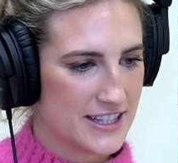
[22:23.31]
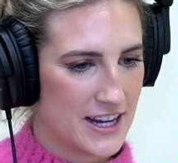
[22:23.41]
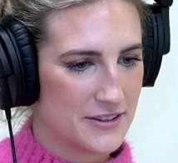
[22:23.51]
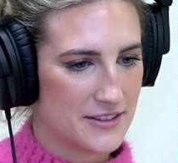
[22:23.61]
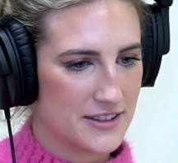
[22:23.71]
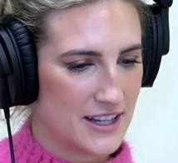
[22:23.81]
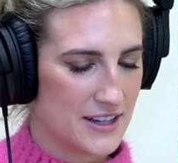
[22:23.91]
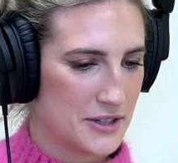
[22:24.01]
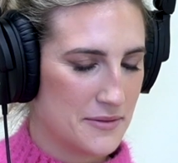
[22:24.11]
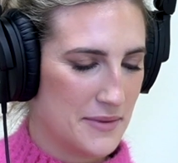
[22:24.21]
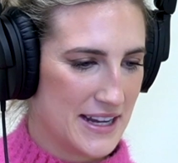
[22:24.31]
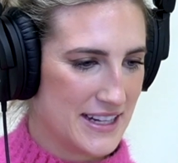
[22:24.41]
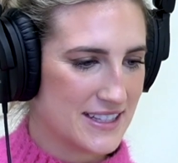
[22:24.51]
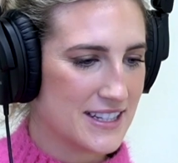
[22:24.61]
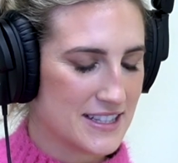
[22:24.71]
That wouldn't make
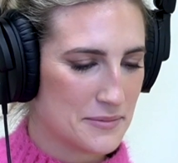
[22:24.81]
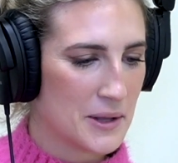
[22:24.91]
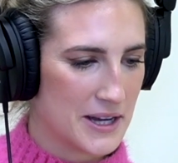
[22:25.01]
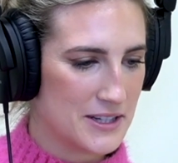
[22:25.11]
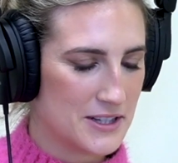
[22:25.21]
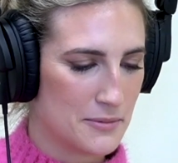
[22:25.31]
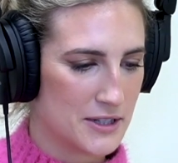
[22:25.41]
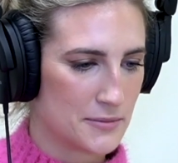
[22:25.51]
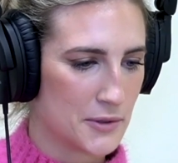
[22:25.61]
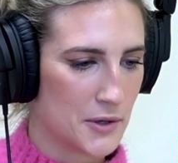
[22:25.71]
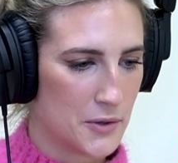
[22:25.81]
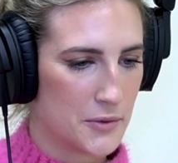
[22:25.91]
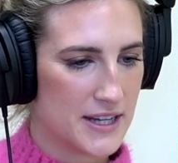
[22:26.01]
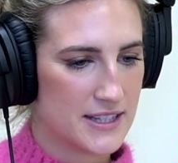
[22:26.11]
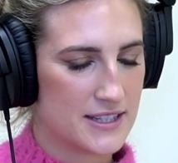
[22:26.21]
any sense. Apply it to the principal
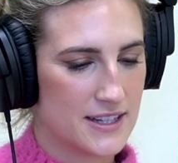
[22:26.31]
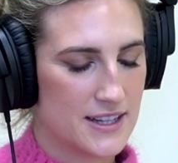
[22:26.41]
always.